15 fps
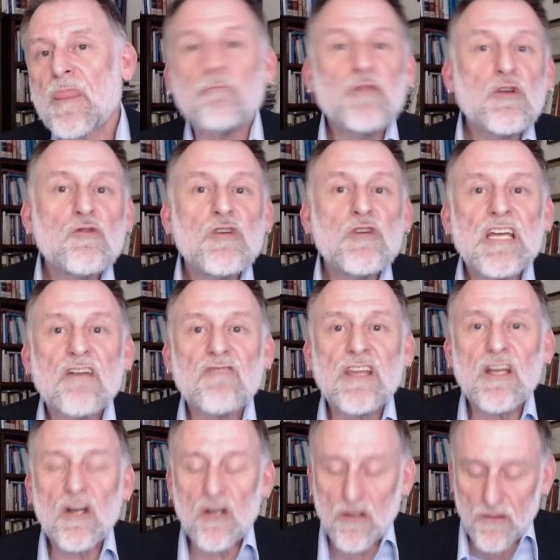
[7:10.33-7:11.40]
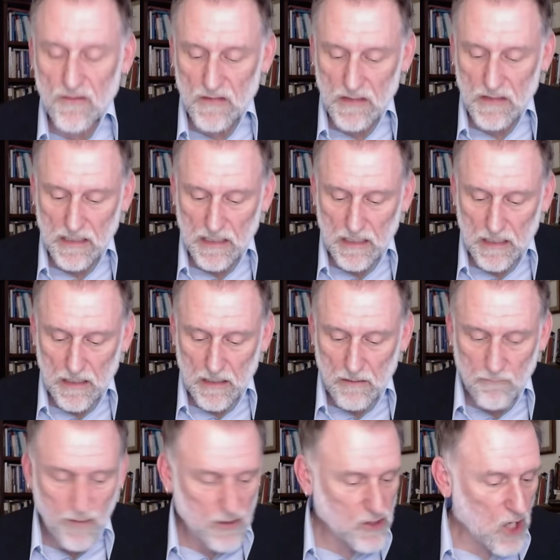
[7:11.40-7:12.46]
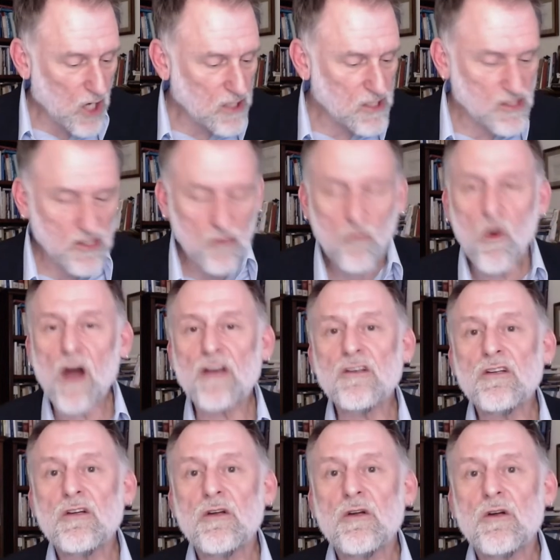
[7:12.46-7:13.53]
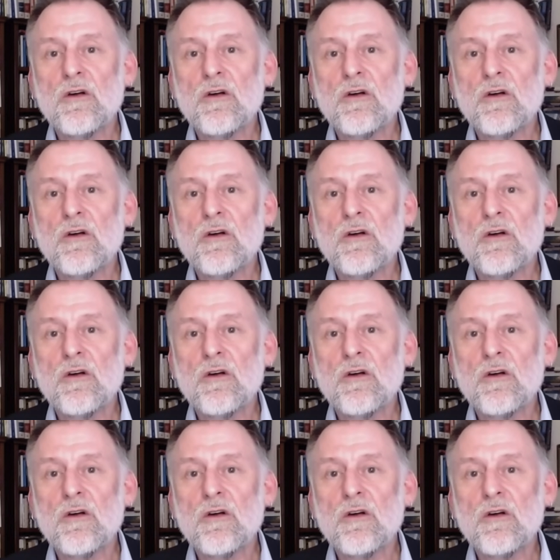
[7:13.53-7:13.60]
the beauty of the earth. But God is the one